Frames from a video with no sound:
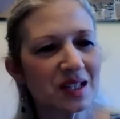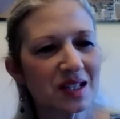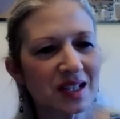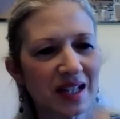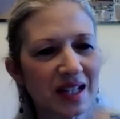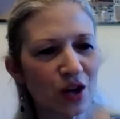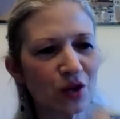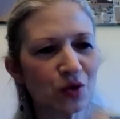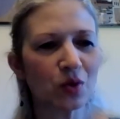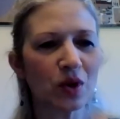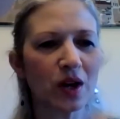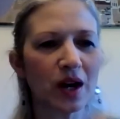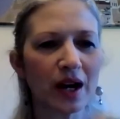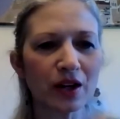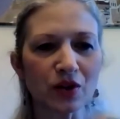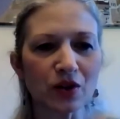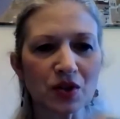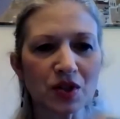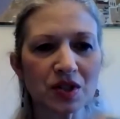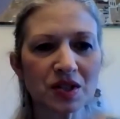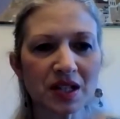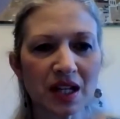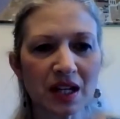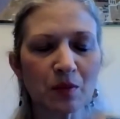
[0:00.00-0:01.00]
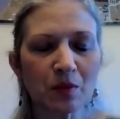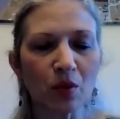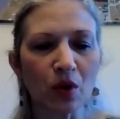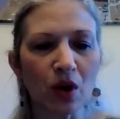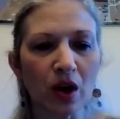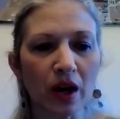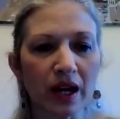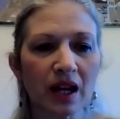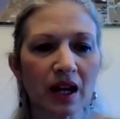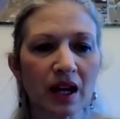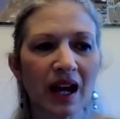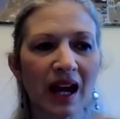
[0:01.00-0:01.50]
sound right or seem
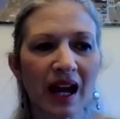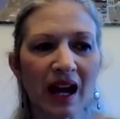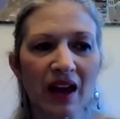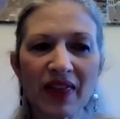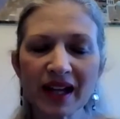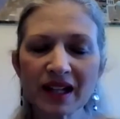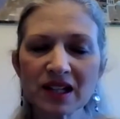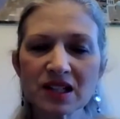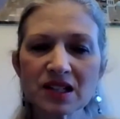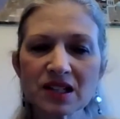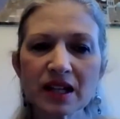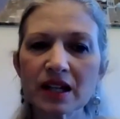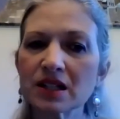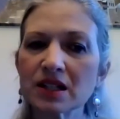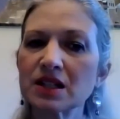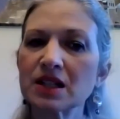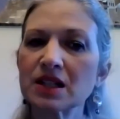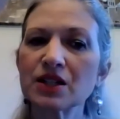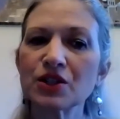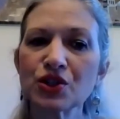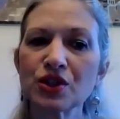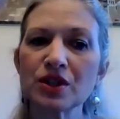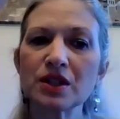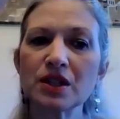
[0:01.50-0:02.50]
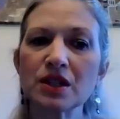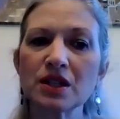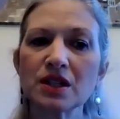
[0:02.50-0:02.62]
right, and that's that attention to